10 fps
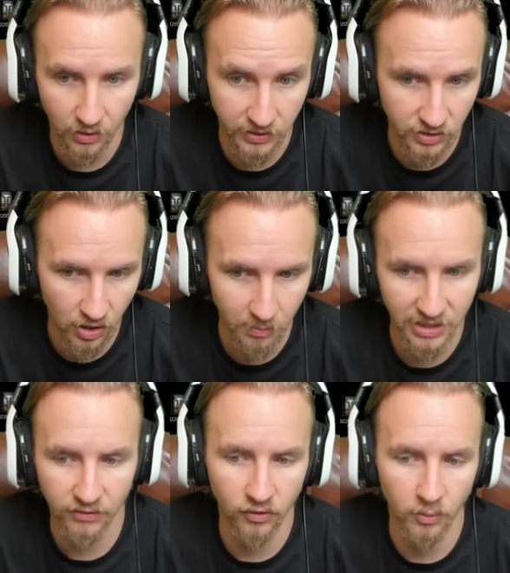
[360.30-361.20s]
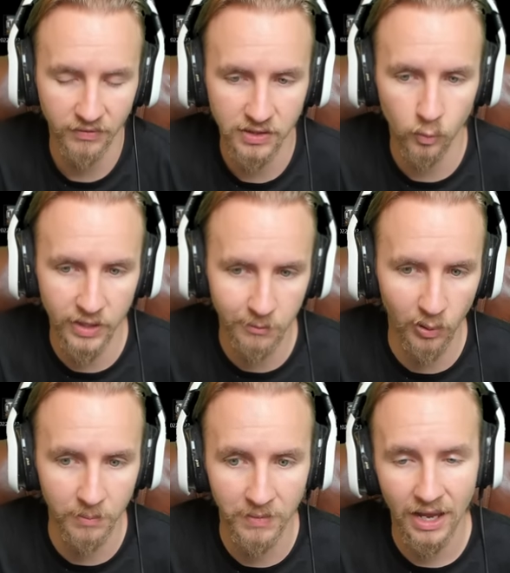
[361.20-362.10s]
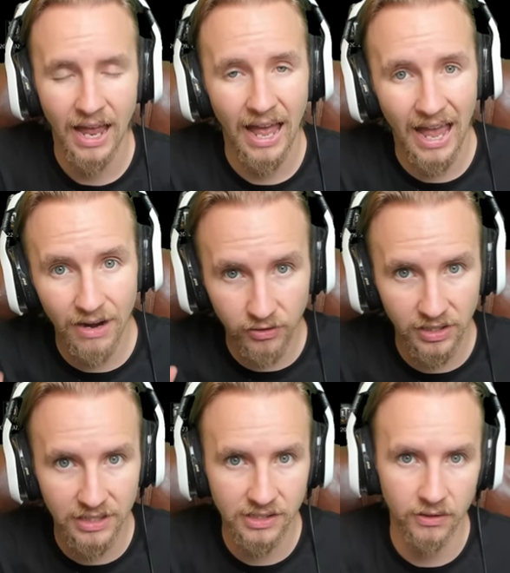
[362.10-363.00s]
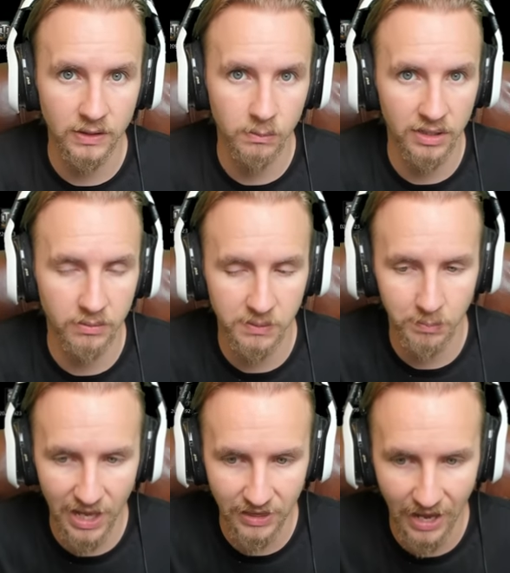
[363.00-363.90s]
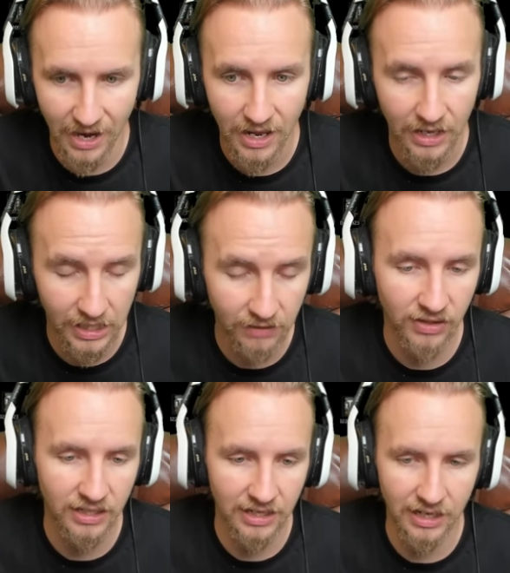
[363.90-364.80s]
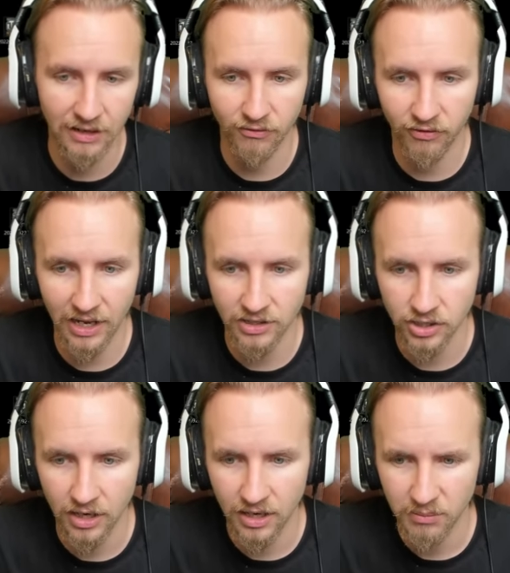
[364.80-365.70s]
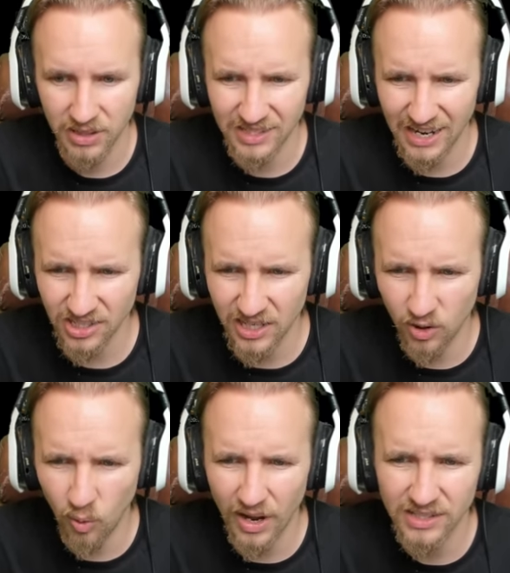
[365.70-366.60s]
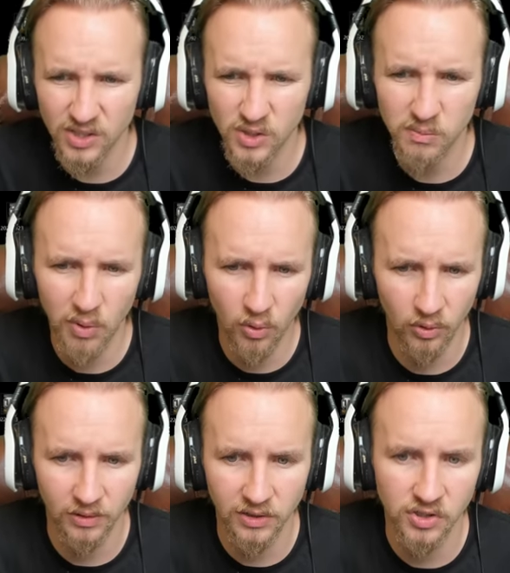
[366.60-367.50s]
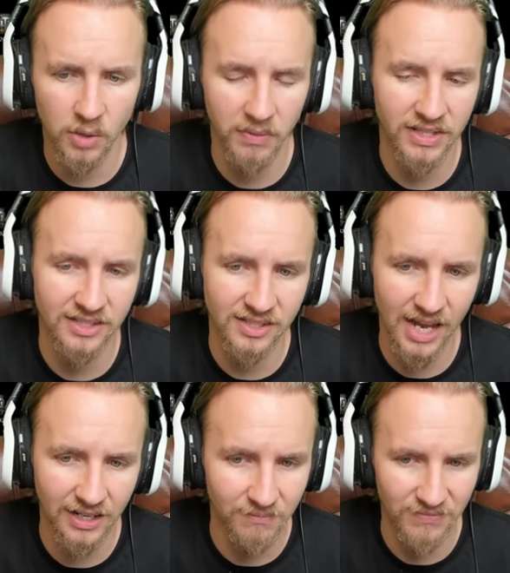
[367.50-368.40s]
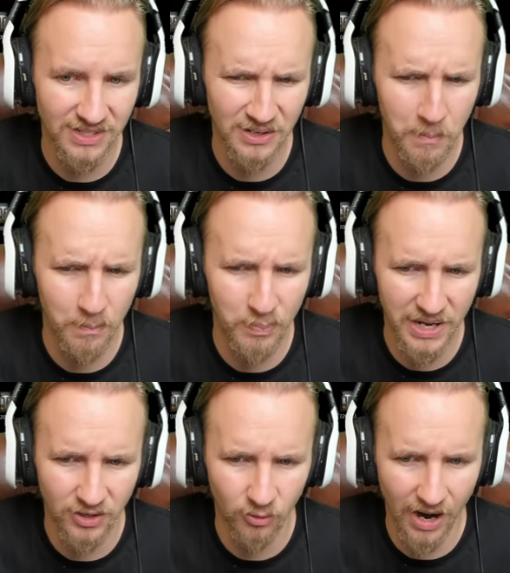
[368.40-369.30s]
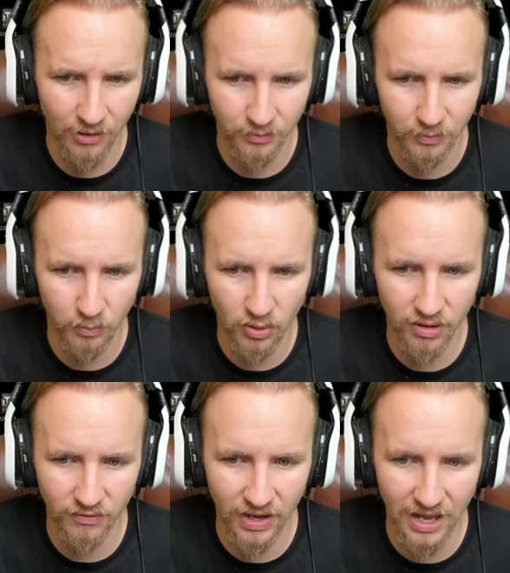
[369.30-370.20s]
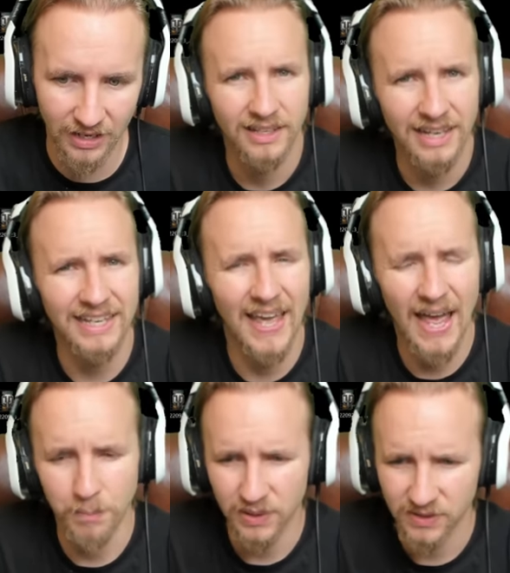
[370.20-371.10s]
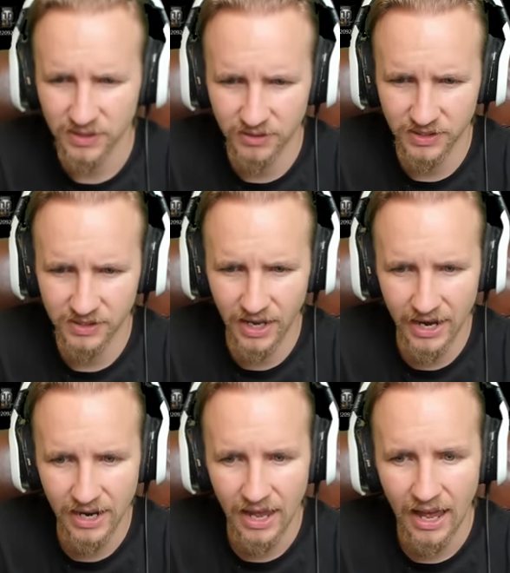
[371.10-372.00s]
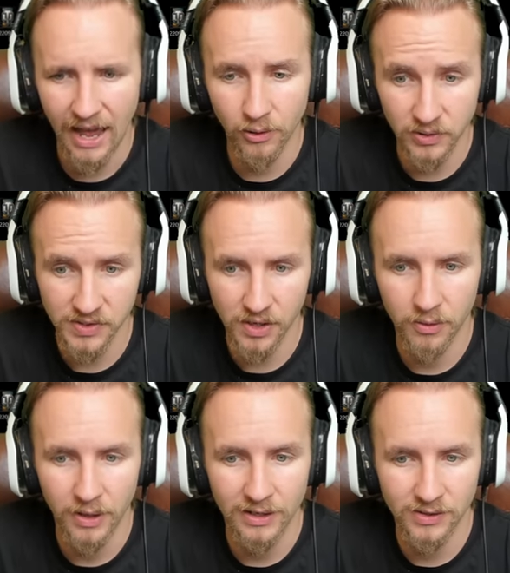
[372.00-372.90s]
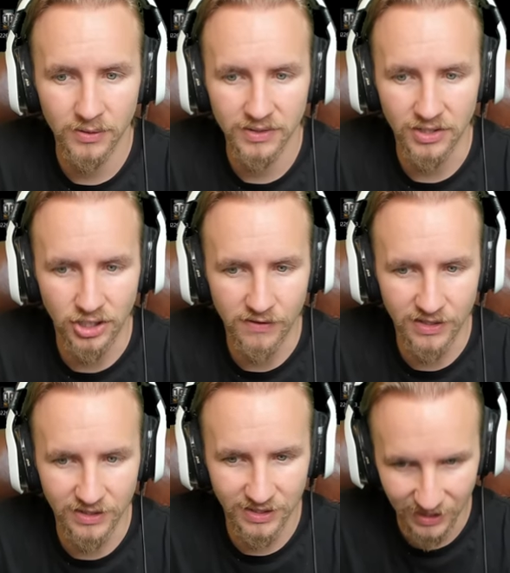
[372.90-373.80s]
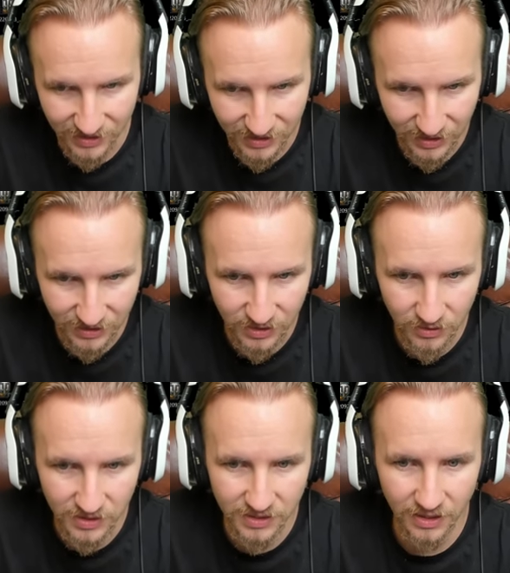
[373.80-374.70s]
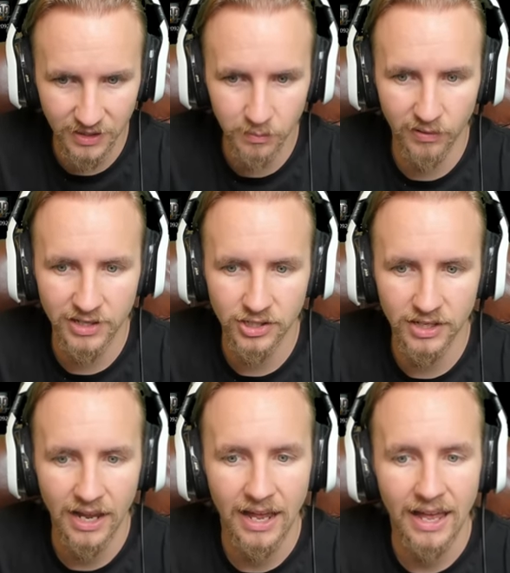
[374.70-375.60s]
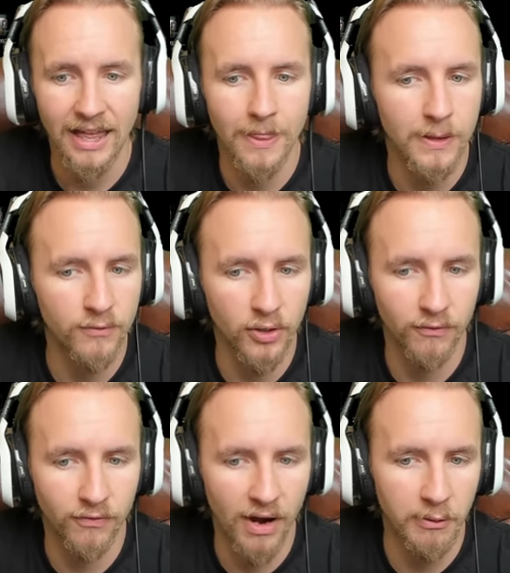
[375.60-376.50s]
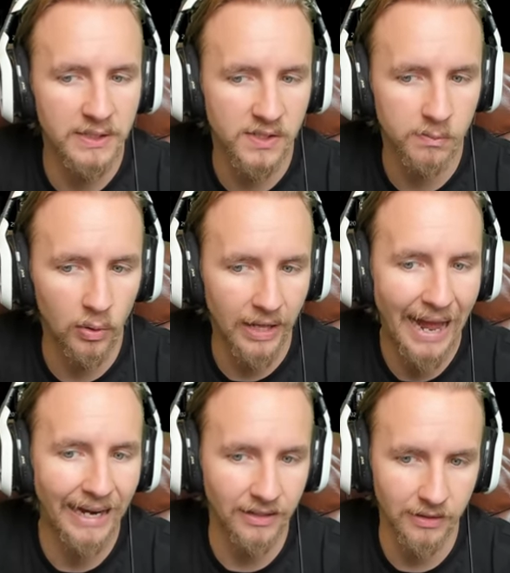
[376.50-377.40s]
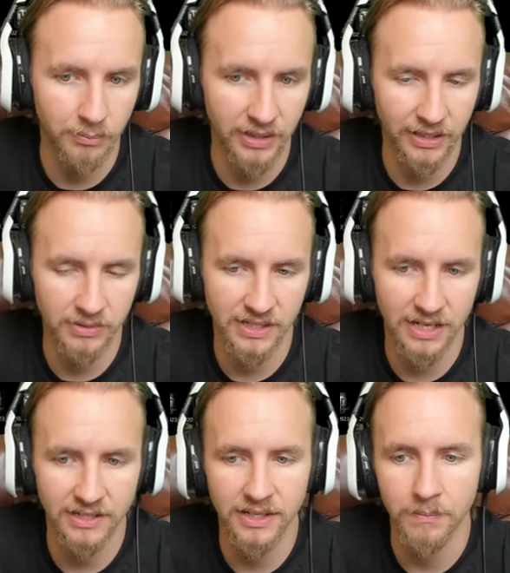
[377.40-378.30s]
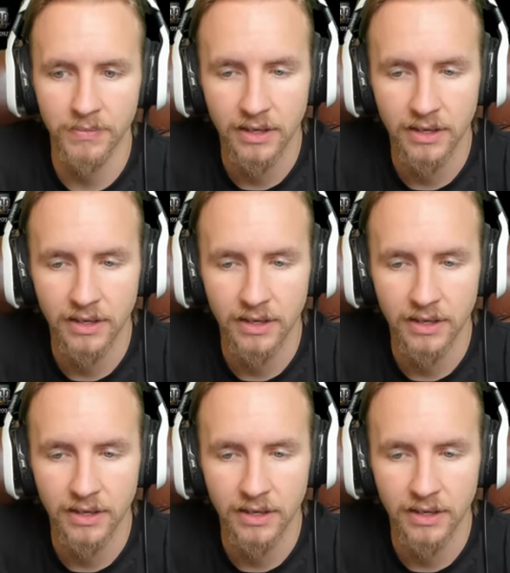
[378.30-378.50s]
on the top in the form of this weak point. Everything is going to be able to pen that if they can hit it flush. But it's actually quite small on top of this tank. It's not a big crown, more of a, a cap, so to say. And also, as soon as the chieftain does start to use its gun depression, you've got a very small angle at being able to hit him.